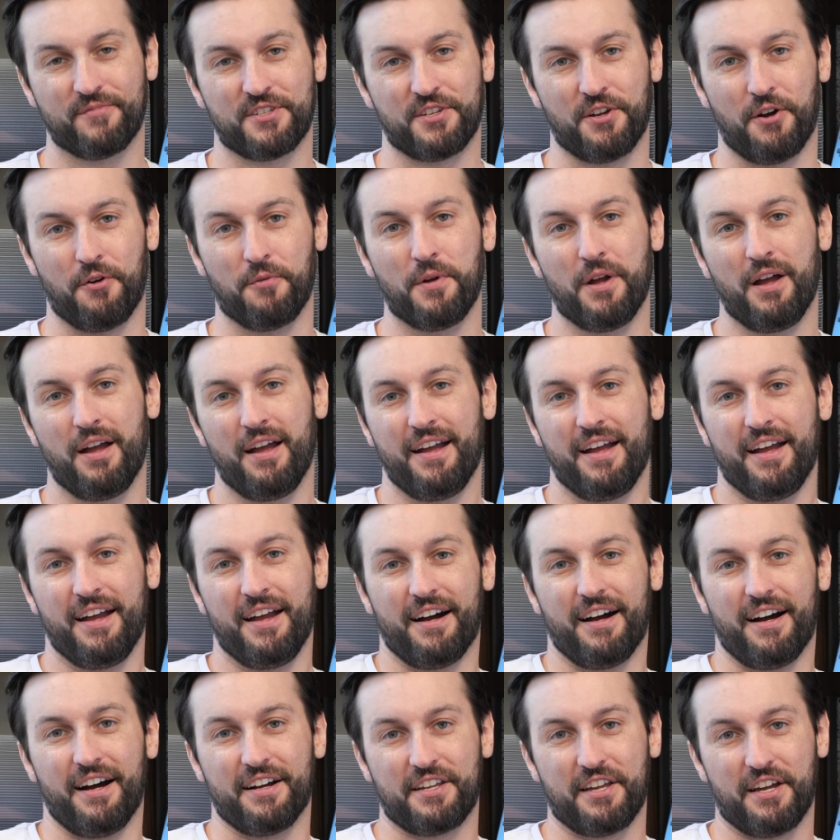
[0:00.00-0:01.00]
So,
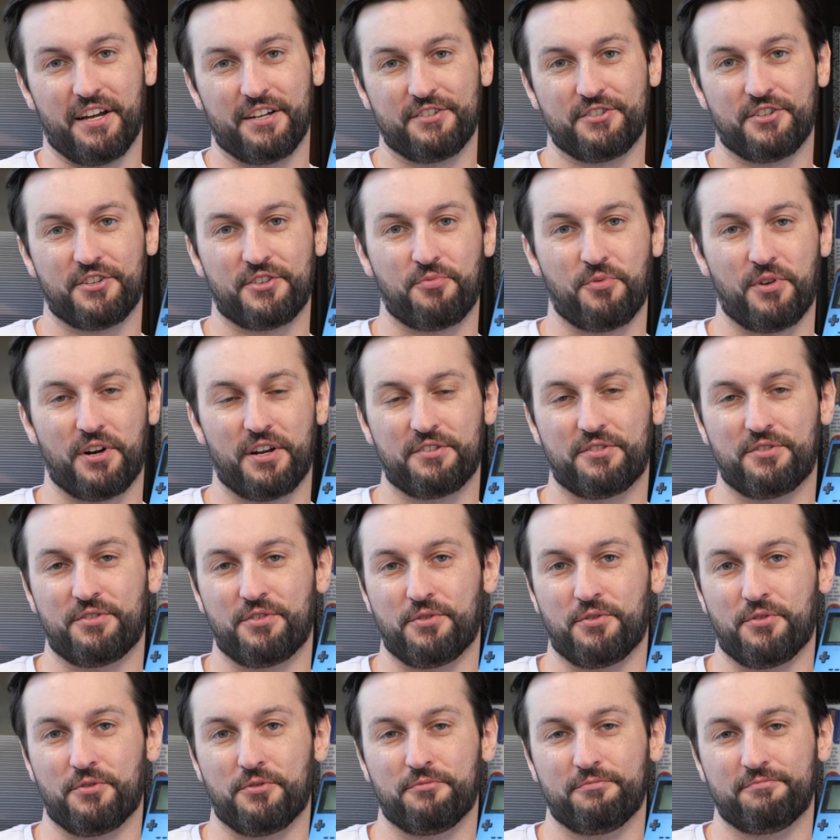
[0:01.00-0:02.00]
again, just wanted
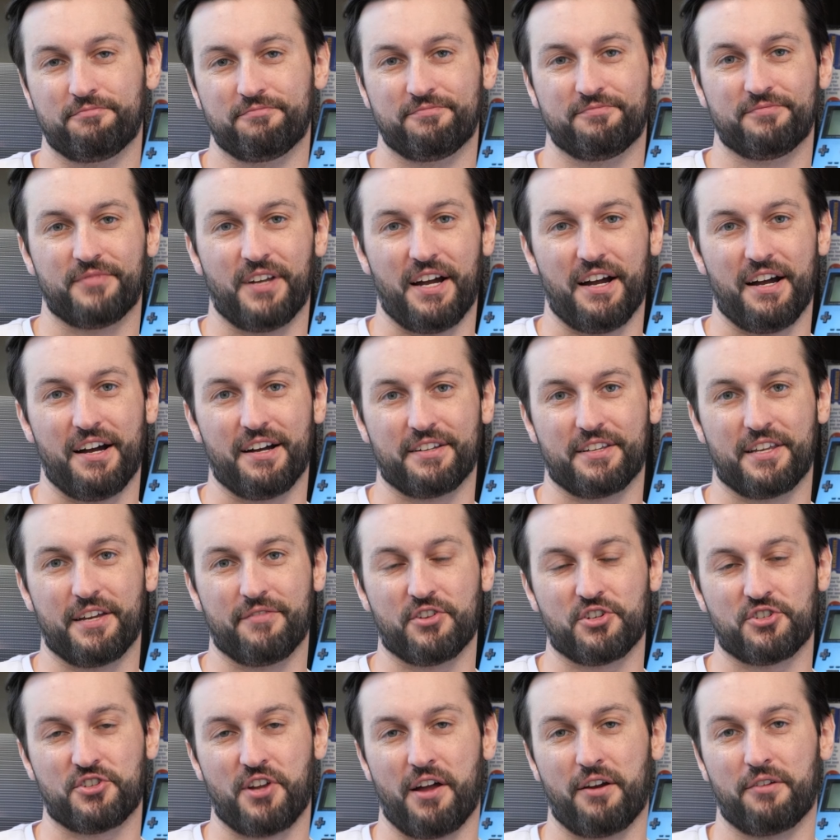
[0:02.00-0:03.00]
to uh,
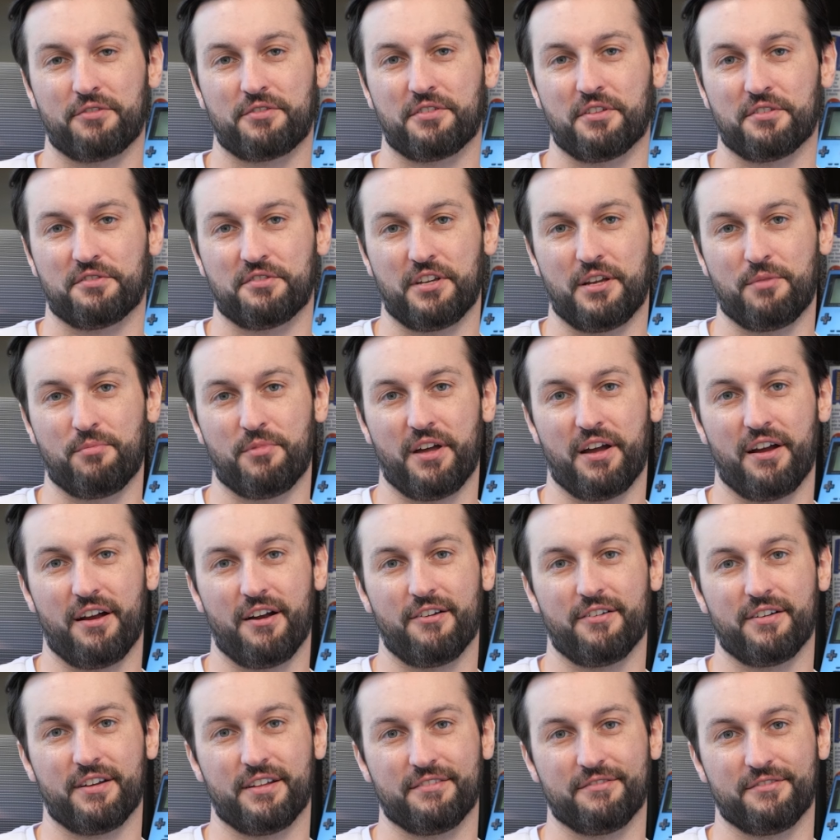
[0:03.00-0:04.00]
give a shout out to the team
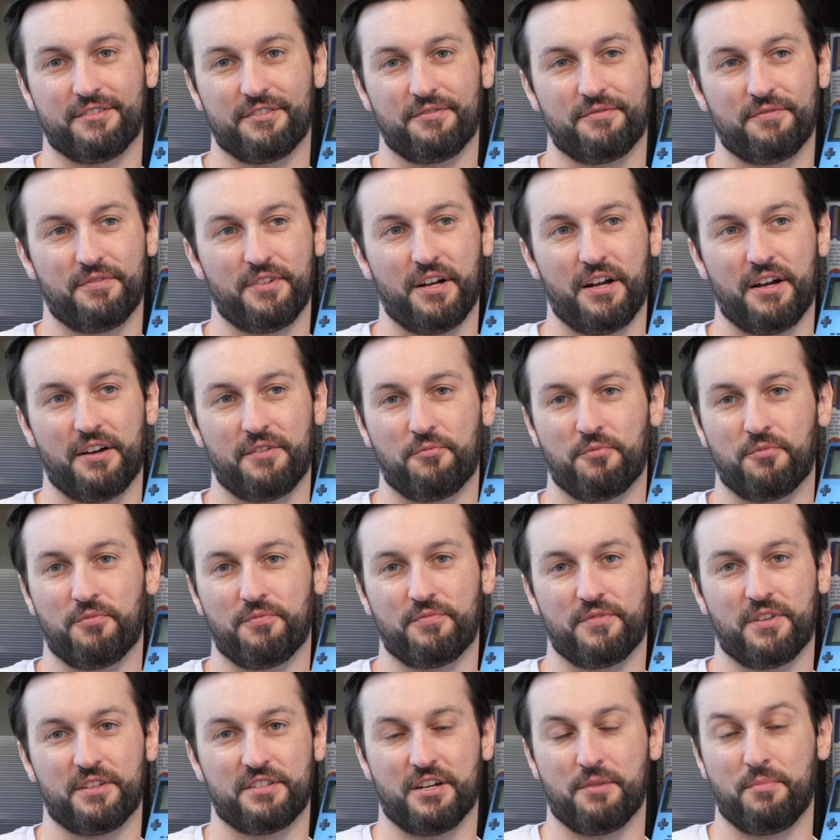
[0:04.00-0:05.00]
there, and uh,
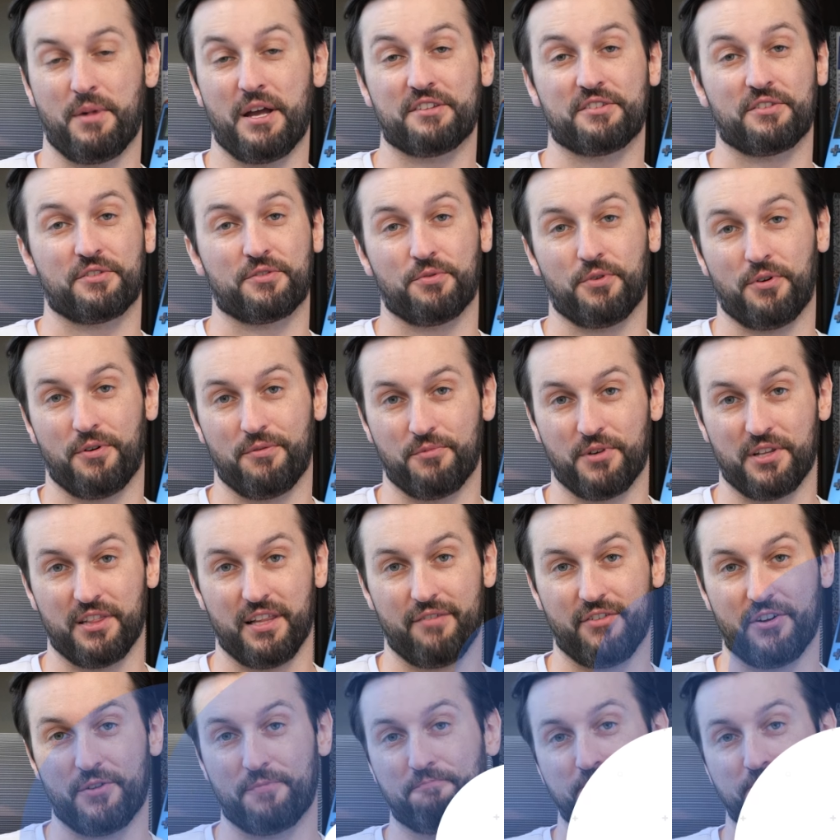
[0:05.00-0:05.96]
it's an amazing tool. We love